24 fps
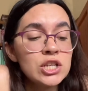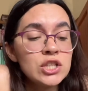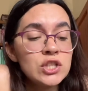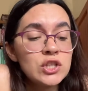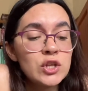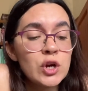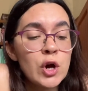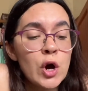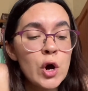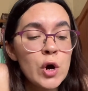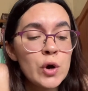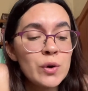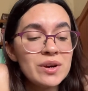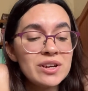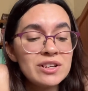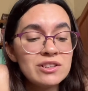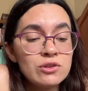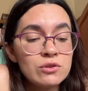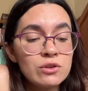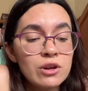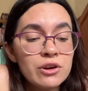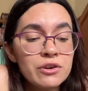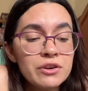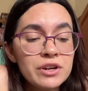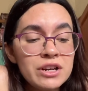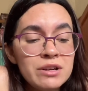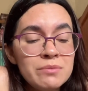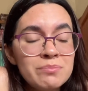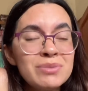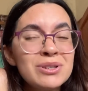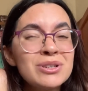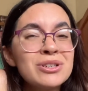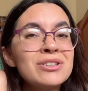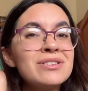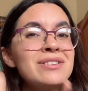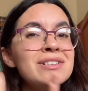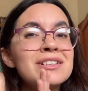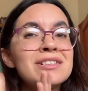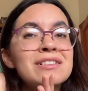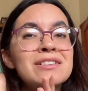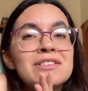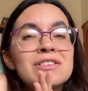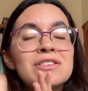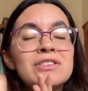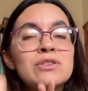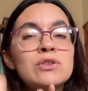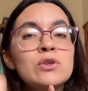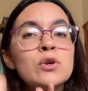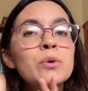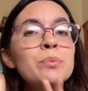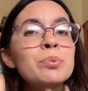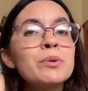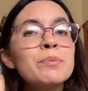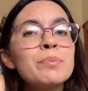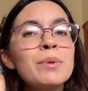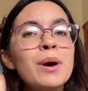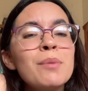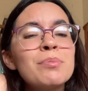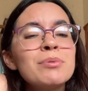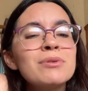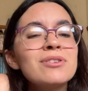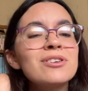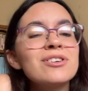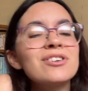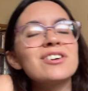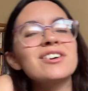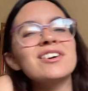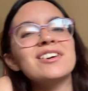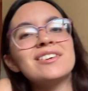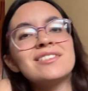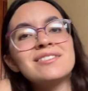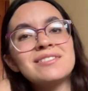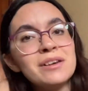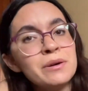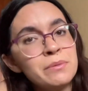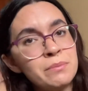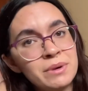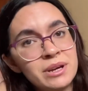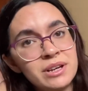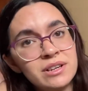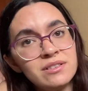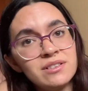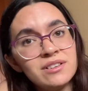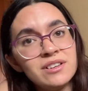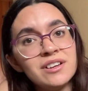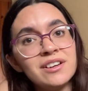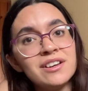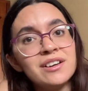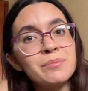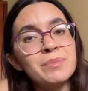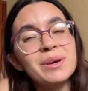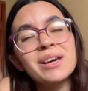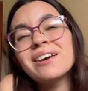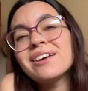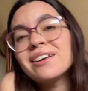So it's Lore Olympus. It's super popular. It's amazing.